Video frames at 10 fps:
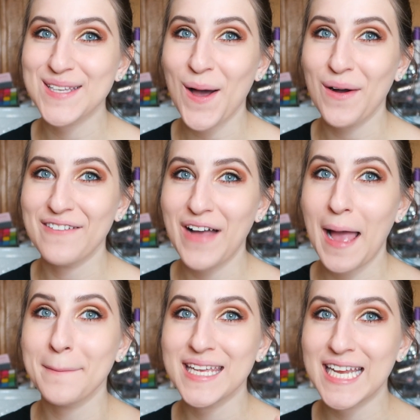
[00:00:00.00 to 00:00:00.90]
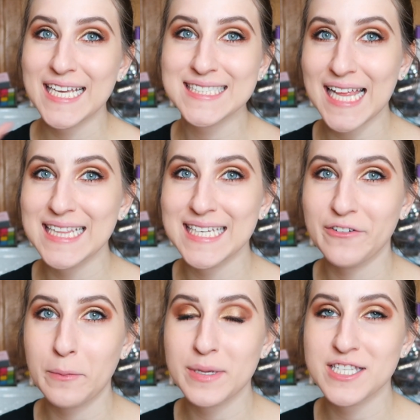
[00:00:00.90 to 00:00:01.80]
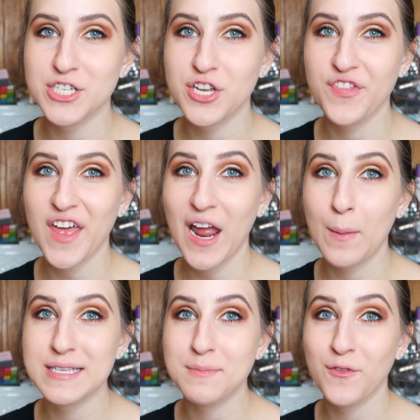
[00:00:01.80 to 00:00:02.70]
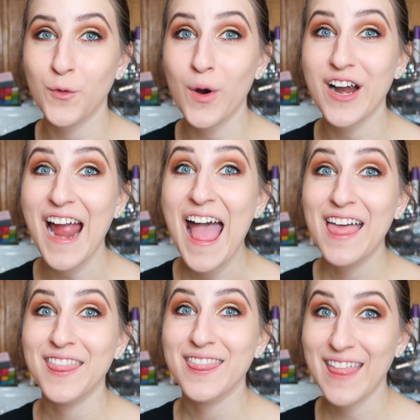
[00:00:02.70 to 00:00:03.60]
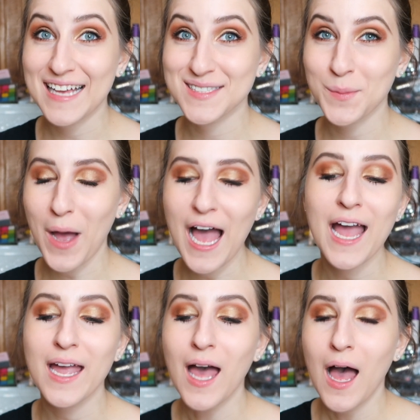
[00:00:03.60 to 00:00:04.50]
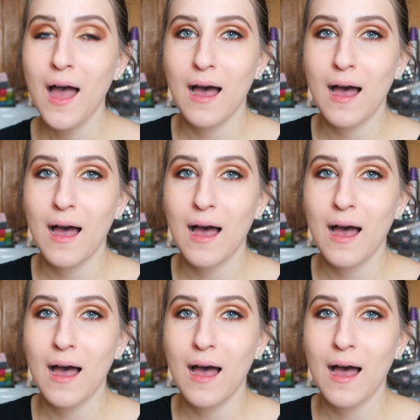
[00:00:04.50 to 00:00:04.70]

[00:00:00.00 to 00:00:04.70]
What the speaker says: so if I'm in a slightly different position than I was before, that's why.